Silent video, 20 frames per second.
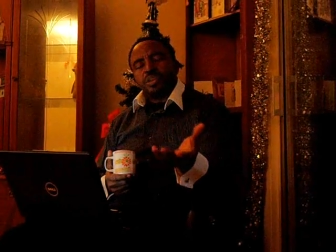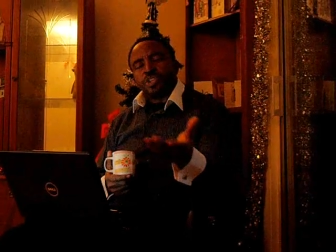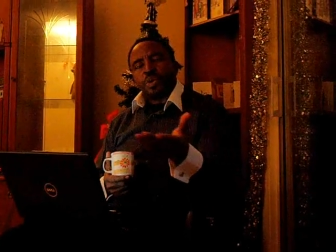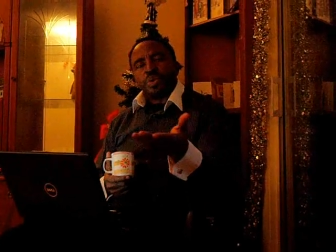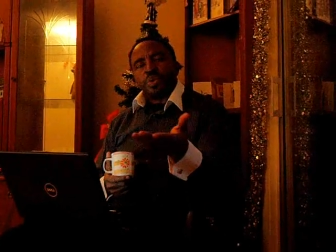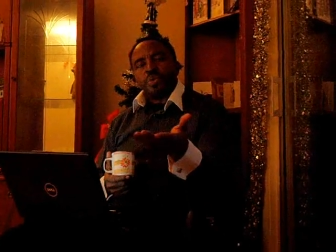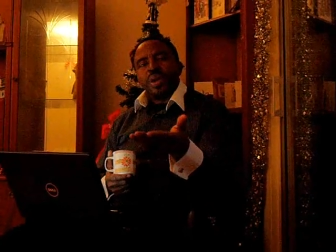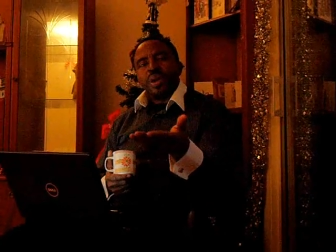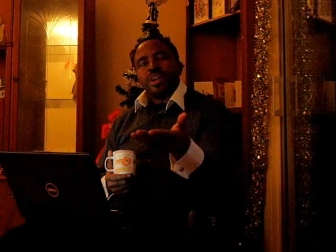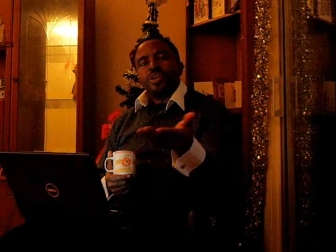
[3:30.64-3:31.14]
So
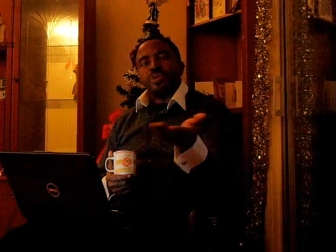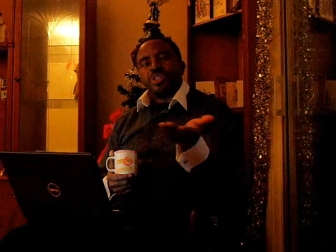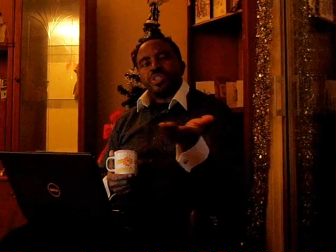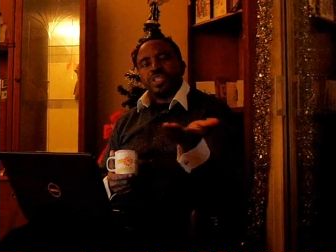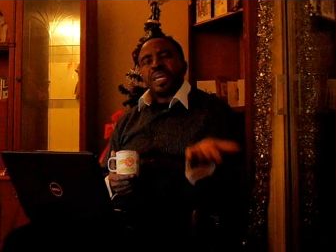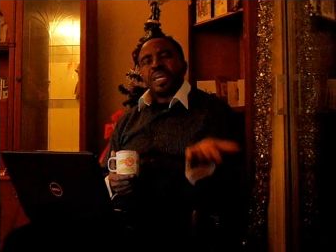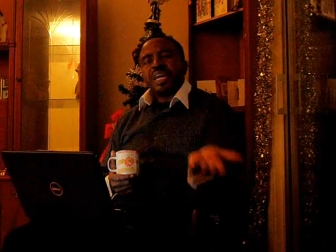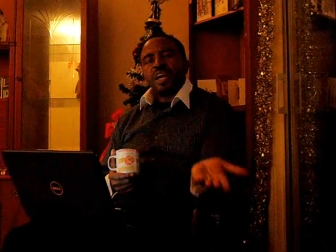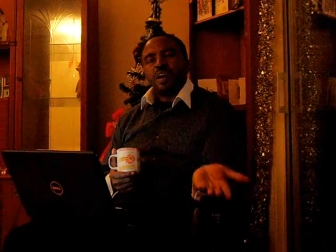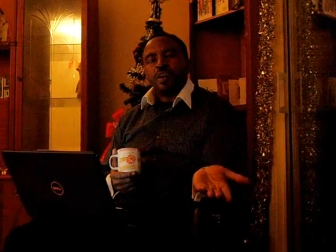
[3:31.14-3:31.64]
when you
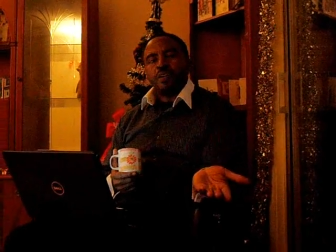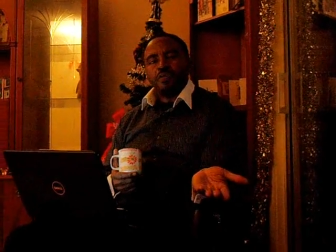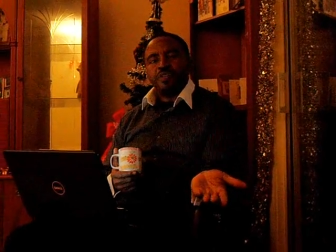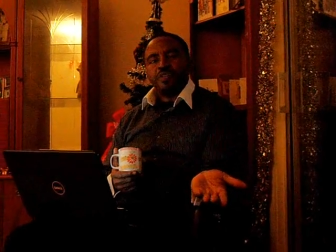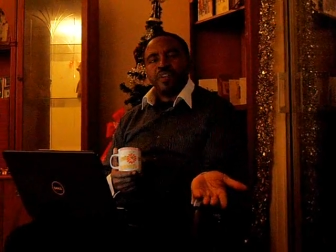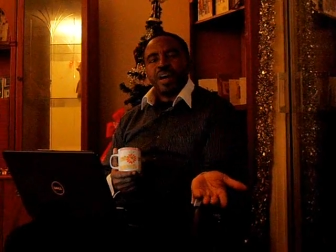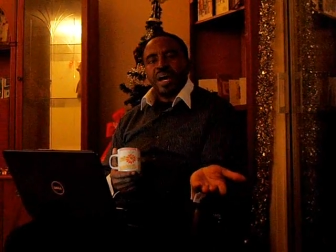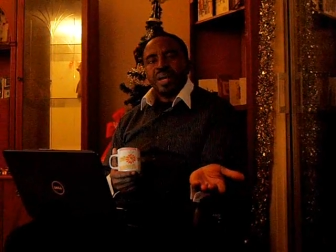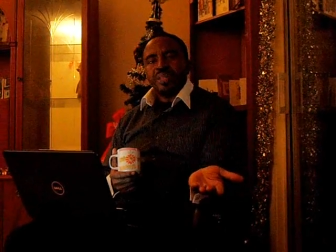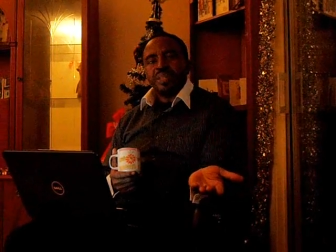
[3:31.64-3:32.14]
take care of
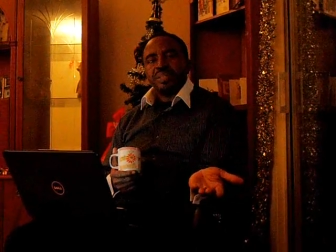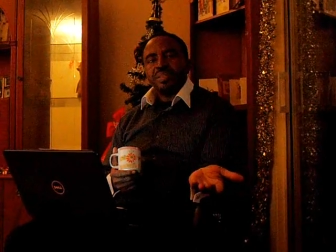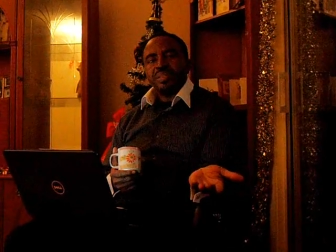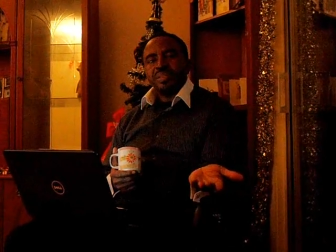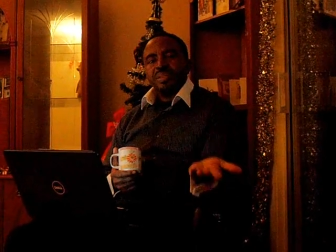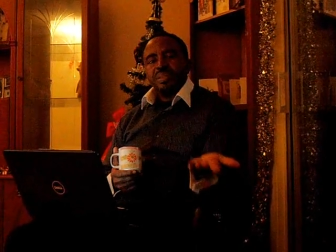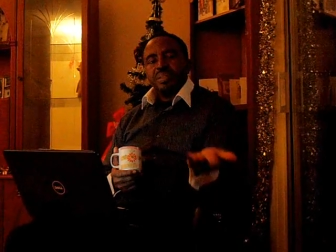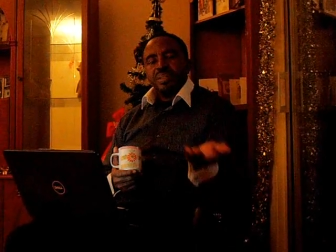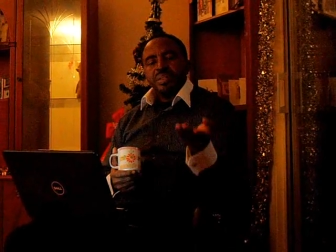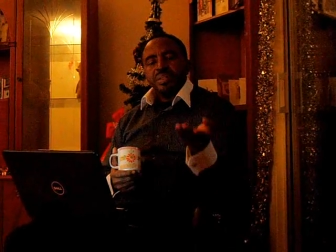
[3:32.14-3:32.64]
that,
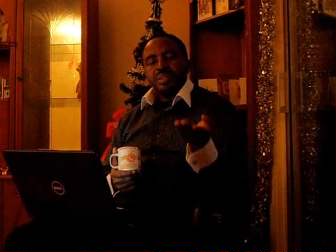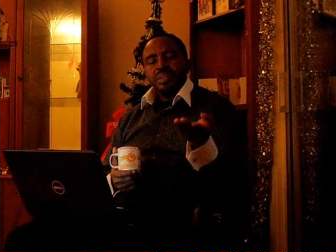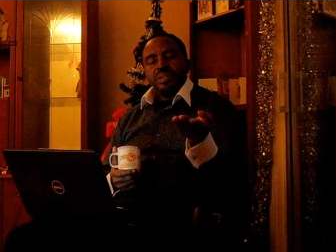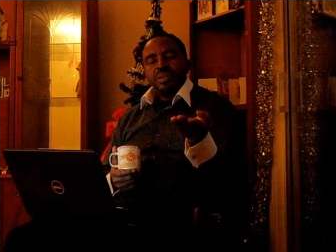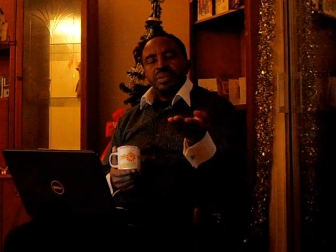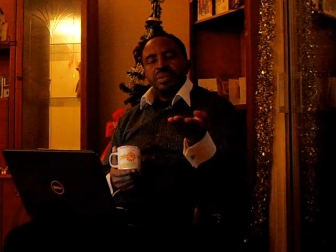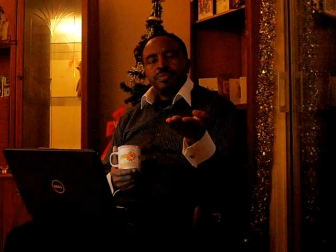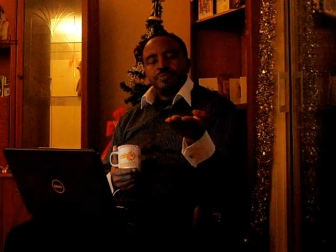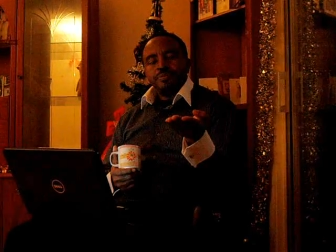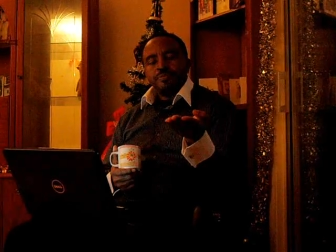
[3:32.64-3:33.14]

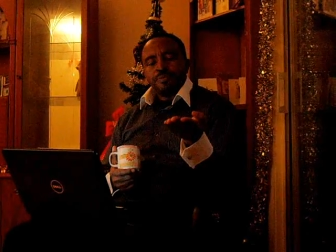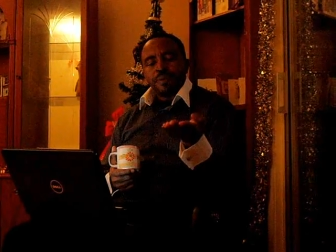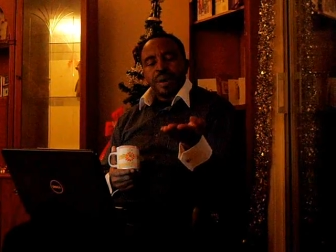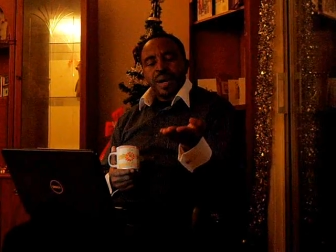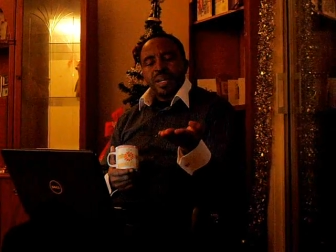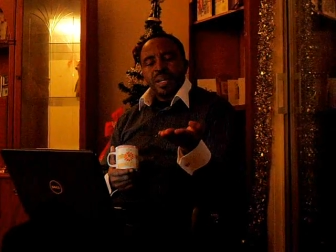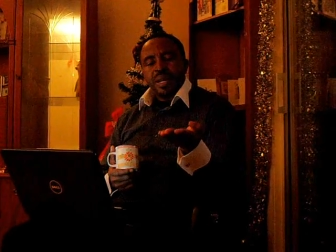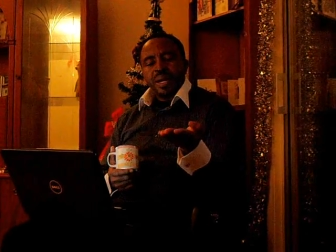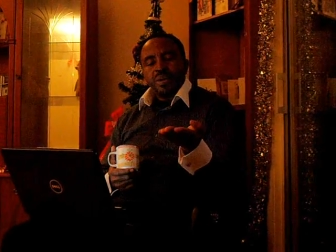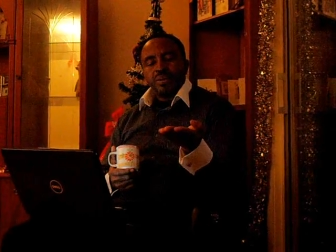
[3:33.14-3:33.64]

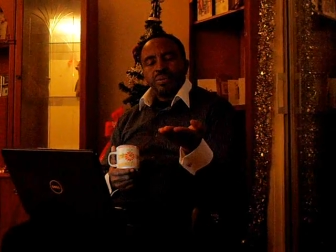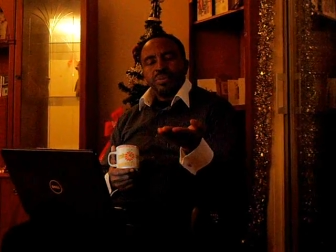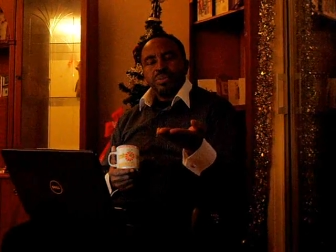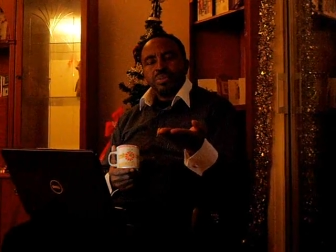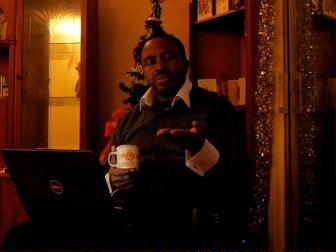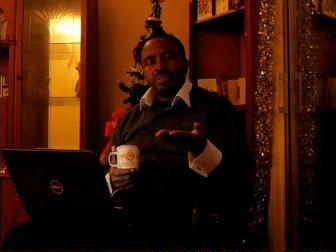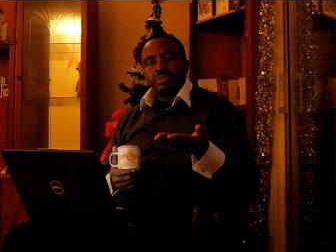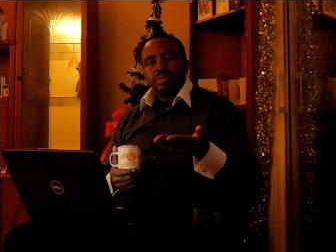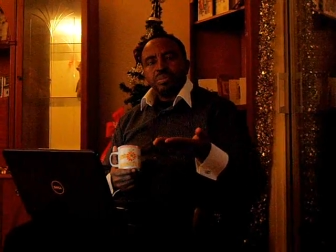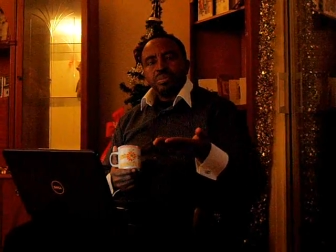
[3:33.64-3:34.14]
find out,
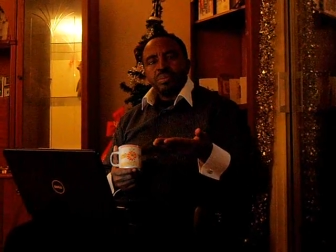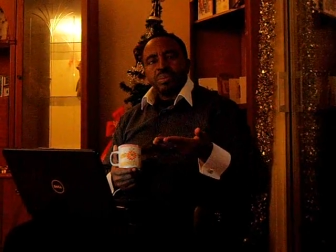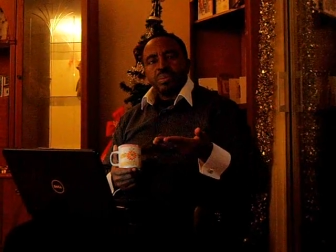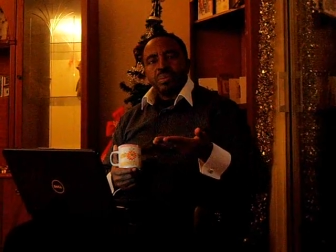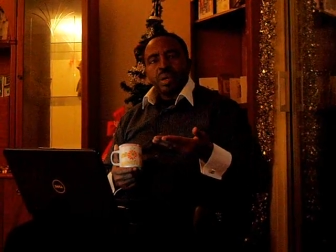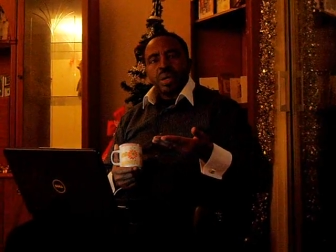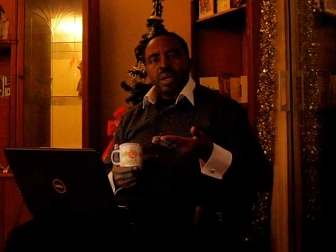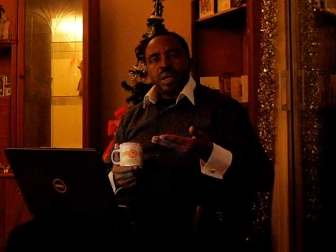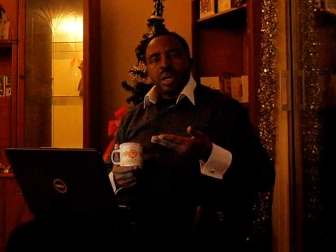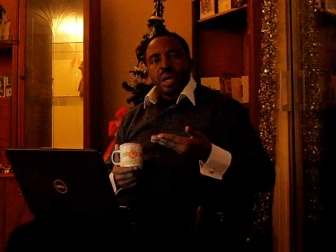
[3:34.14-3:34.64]

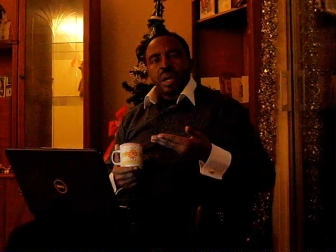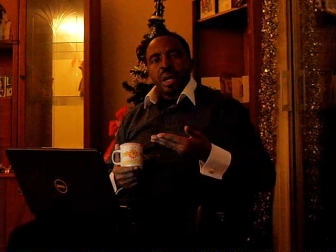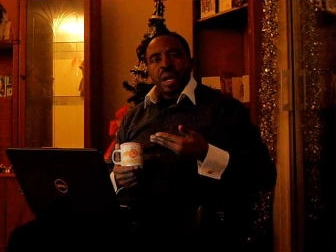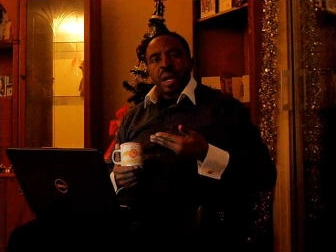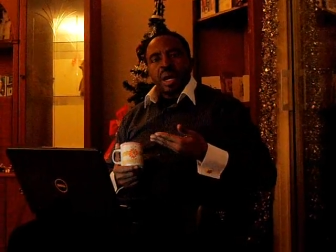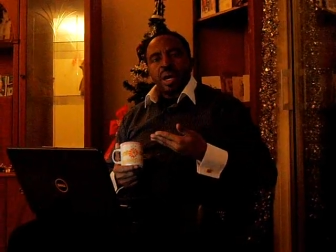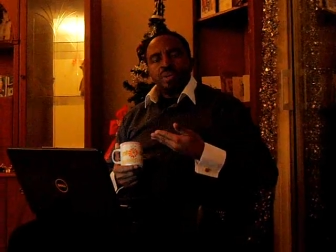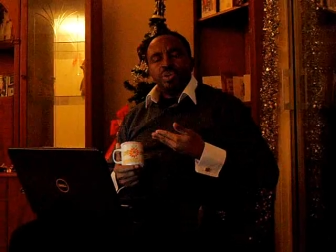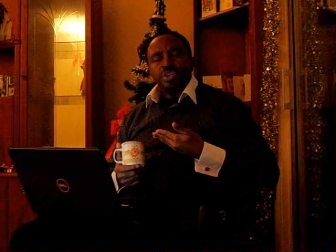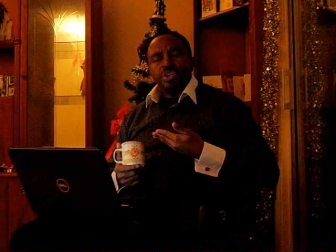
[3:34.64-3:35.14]

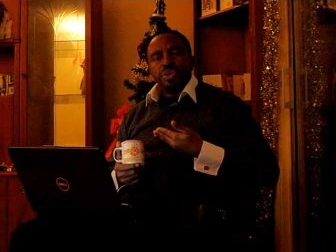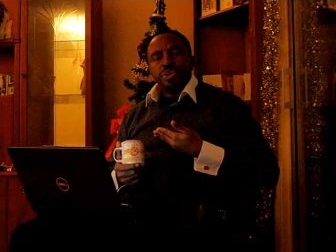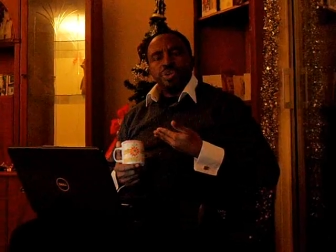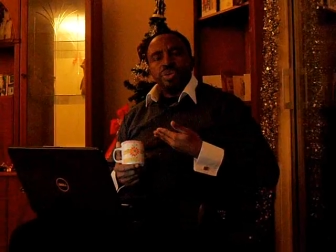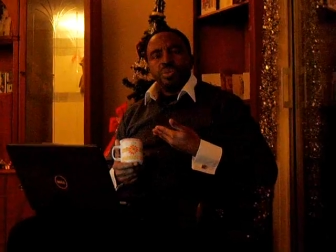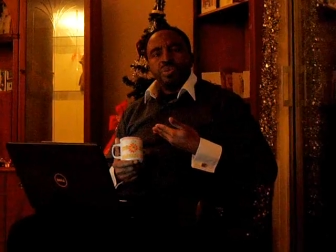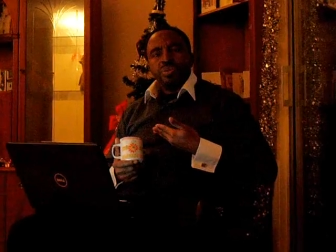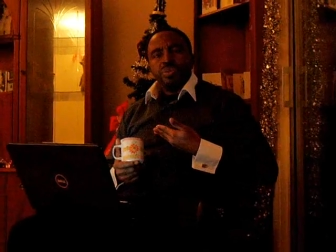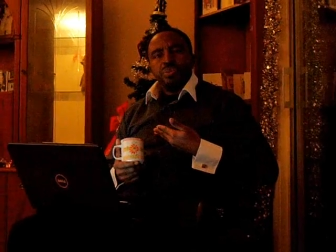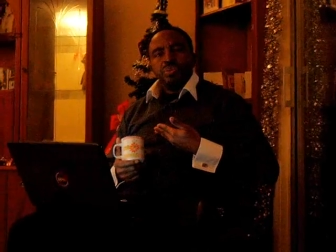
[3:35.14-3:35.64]
how do
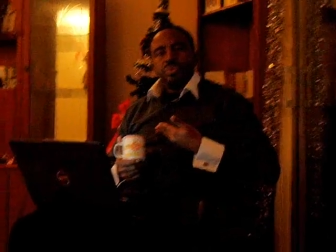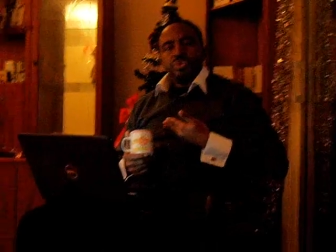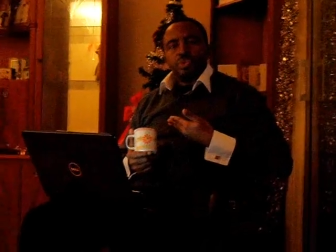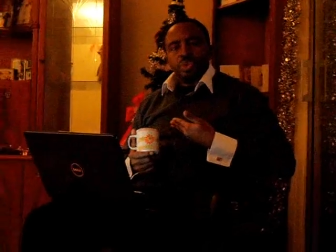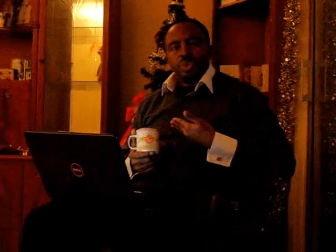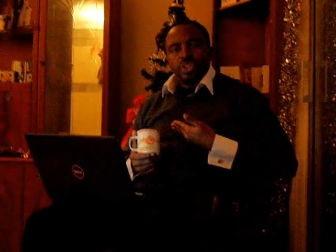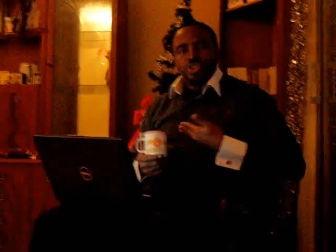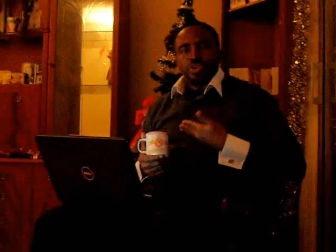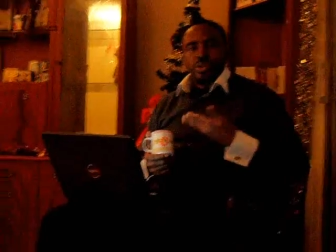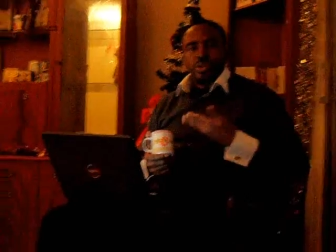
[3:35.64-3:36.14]
you
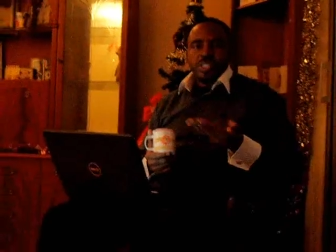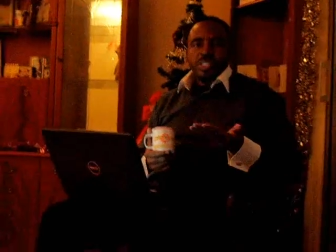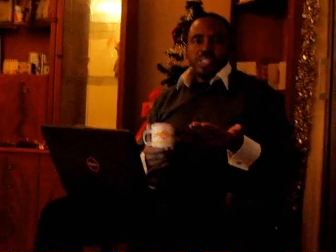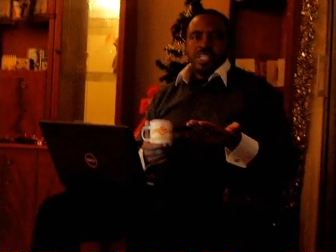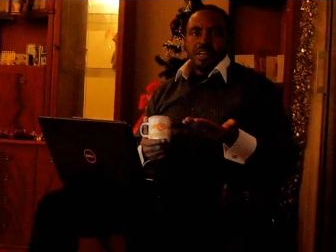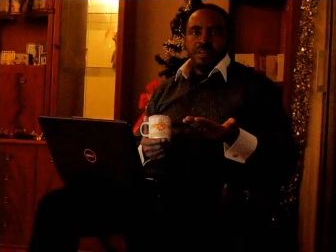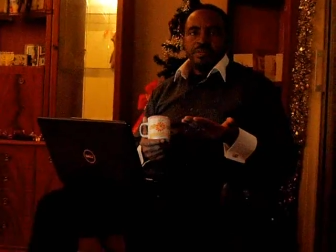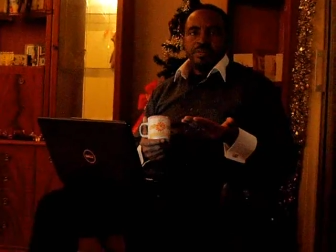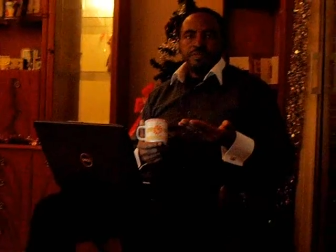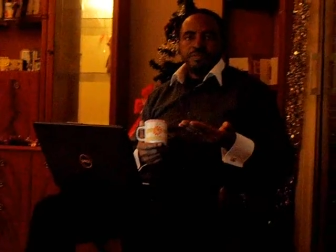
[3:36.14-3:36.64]
treat
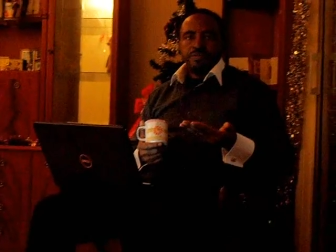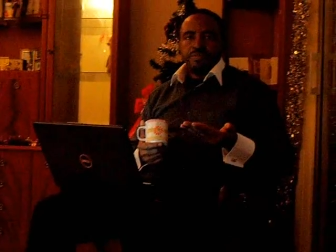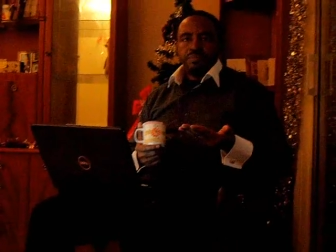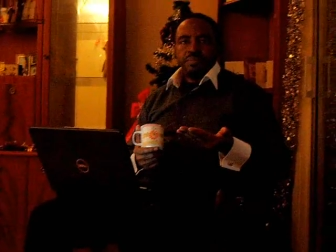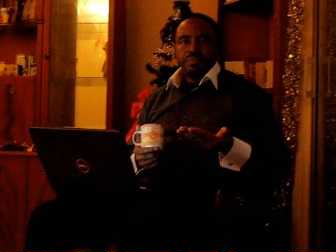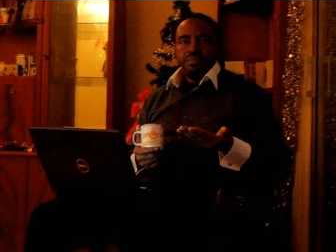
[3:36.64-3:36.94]
yourself?